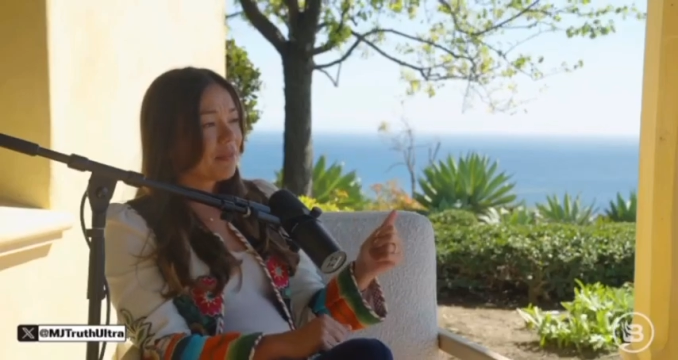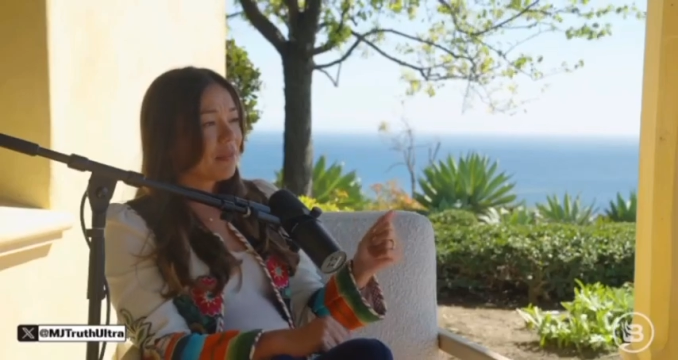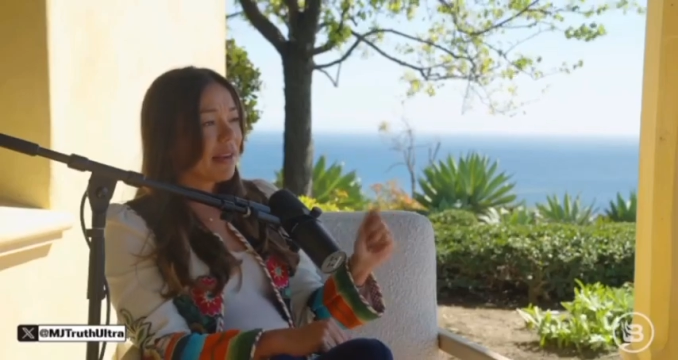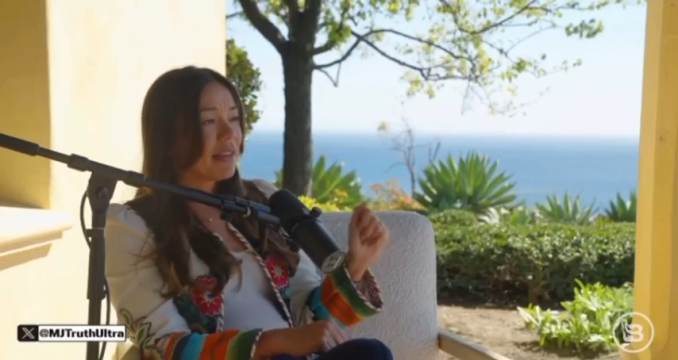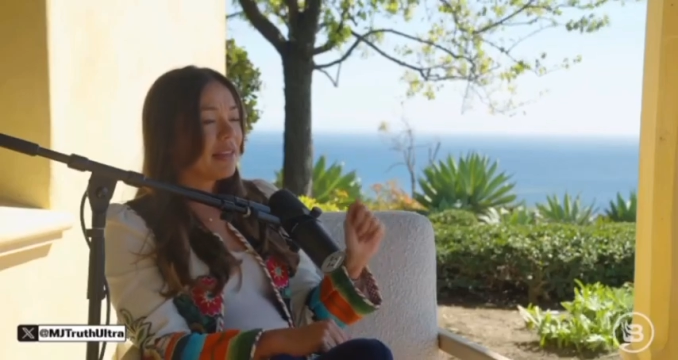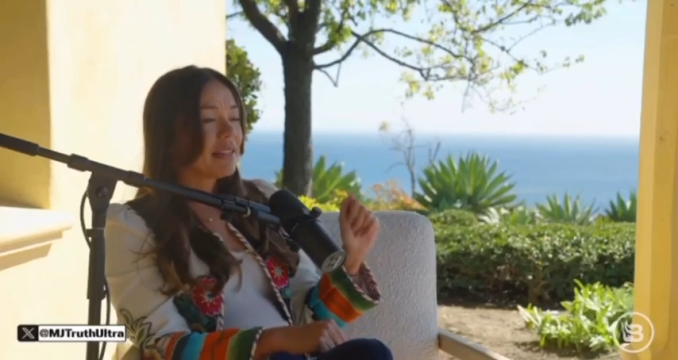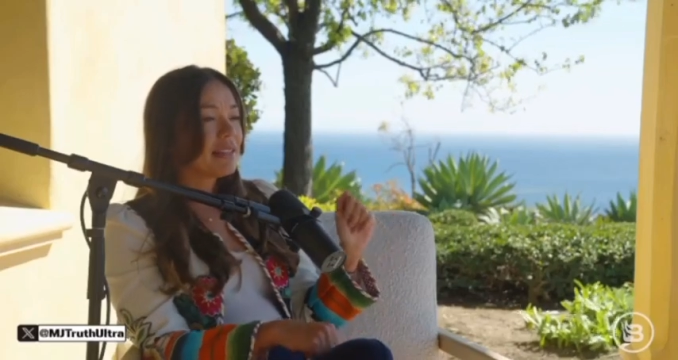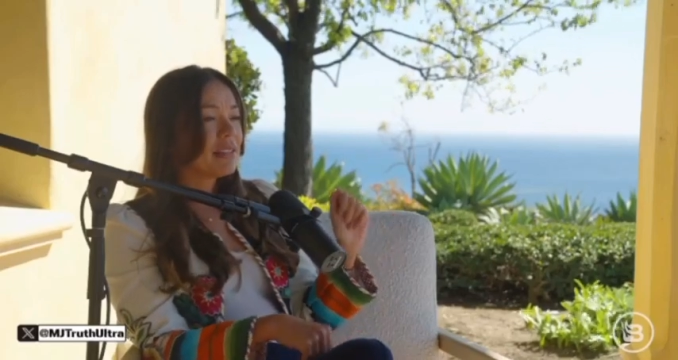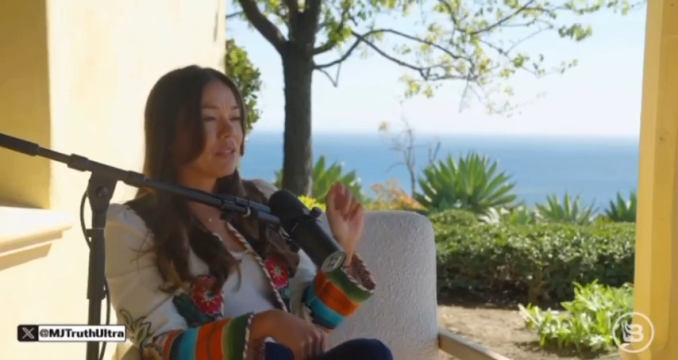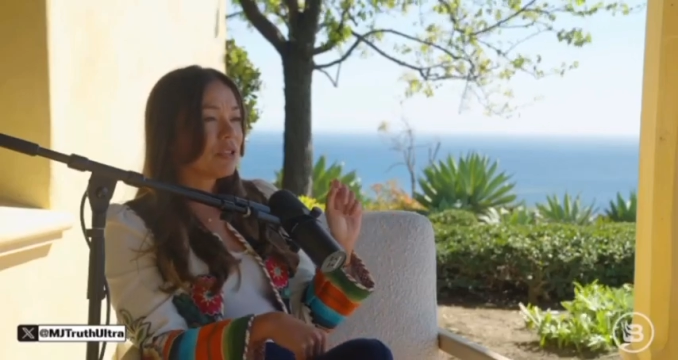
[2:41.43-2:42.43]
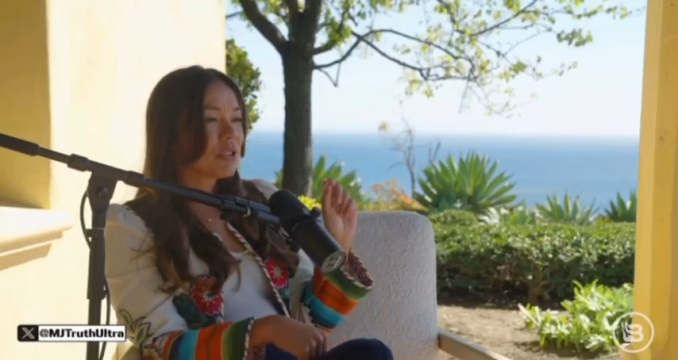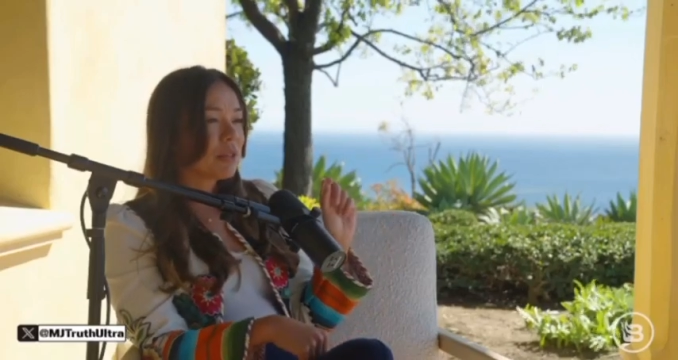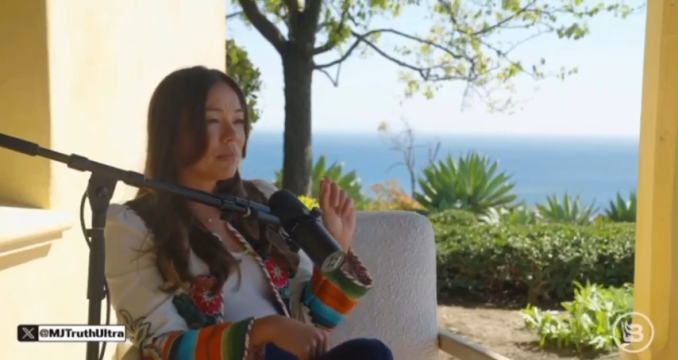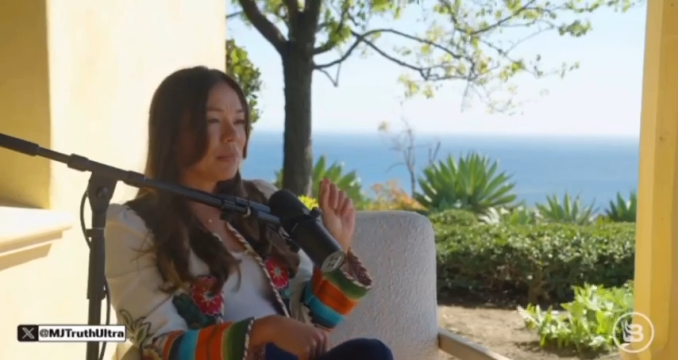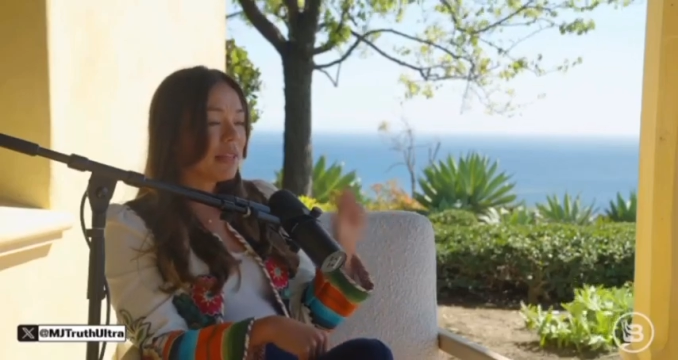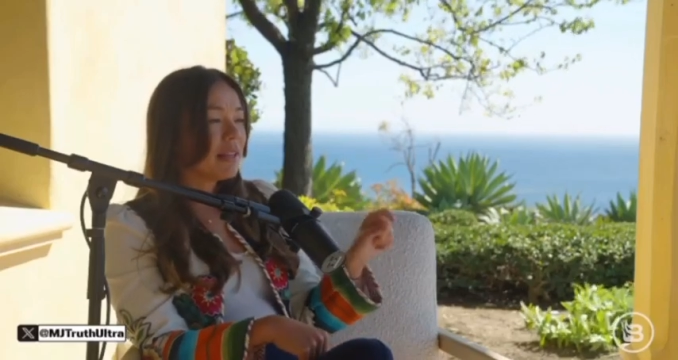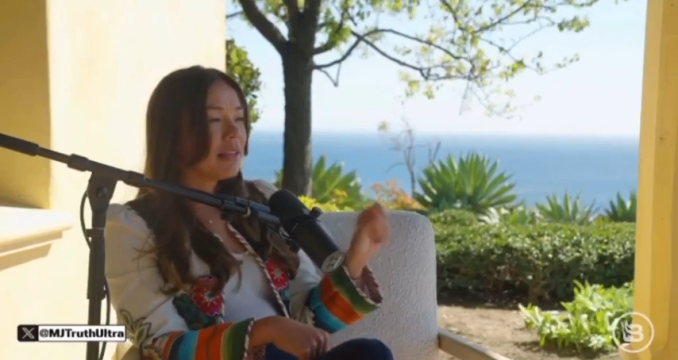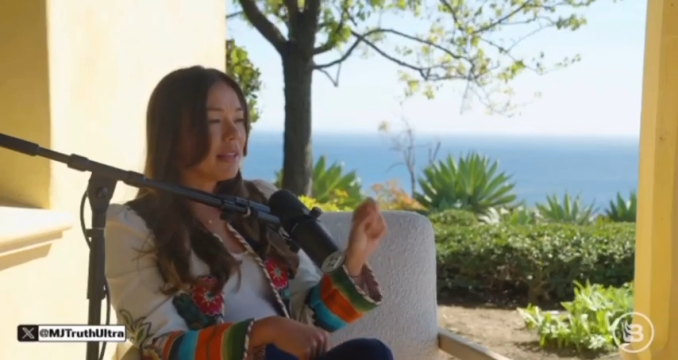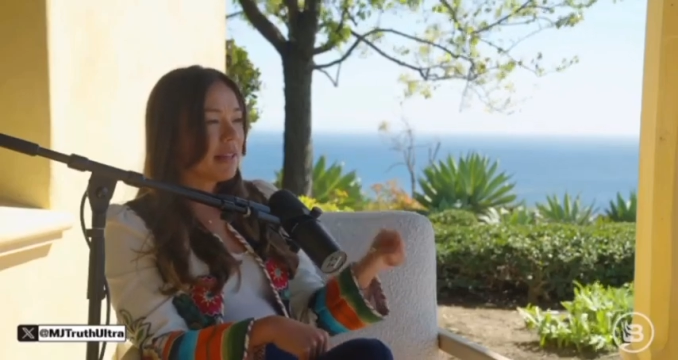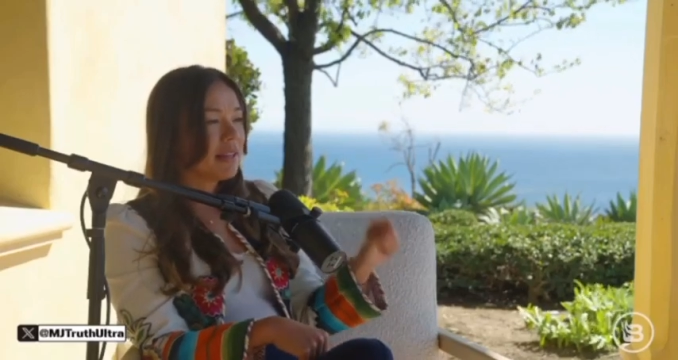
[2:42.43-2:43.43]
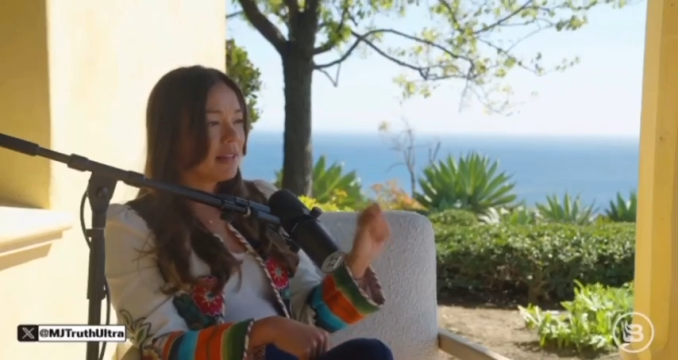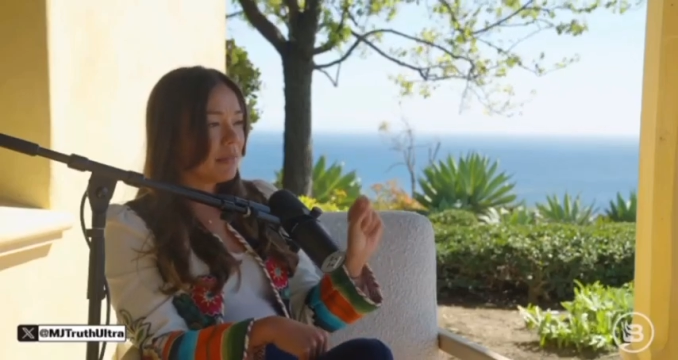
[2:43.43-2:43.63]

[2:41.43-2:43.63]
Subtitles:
Right? Because if you start picking at